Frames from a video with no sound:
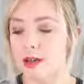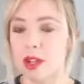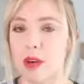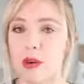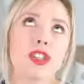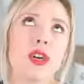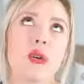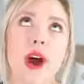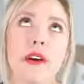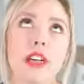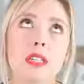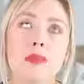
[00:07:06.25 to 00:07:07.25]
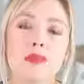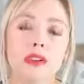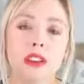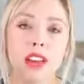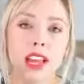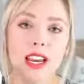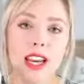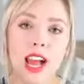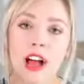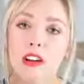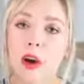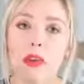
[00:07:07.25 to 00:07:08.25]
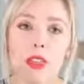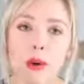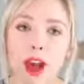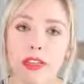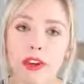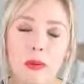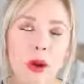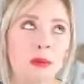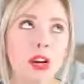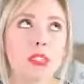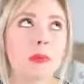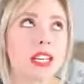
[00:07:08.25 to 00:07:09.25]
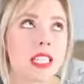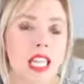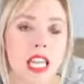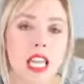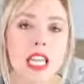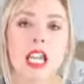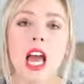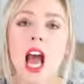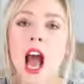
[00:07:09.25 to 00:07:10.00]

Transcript: So 2 hours before landing, I'll go in the bathroom, I'll brush my teeth,